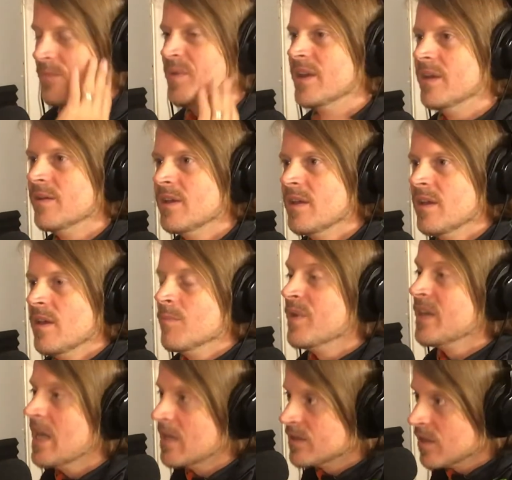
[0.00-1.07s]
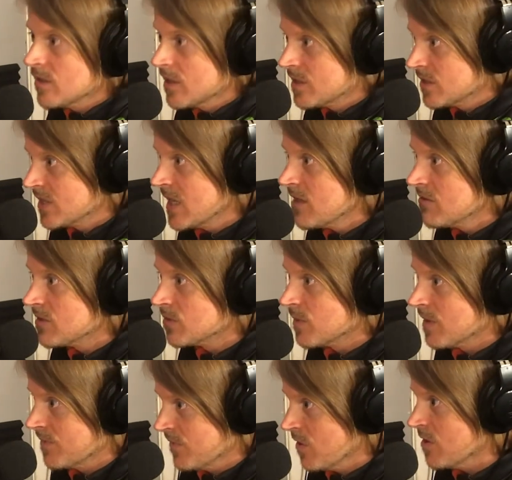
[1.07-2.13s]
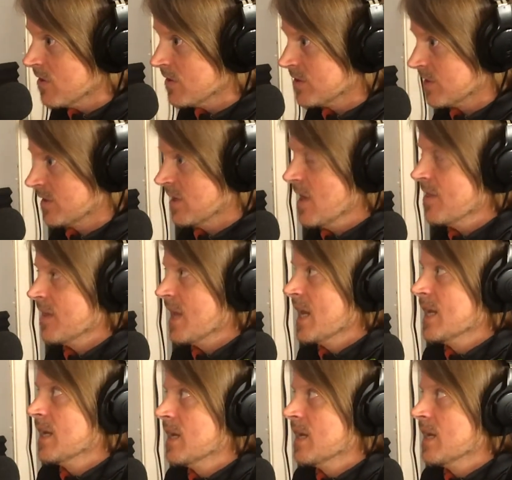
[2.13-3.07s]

But yeah, so the singers were the first, and then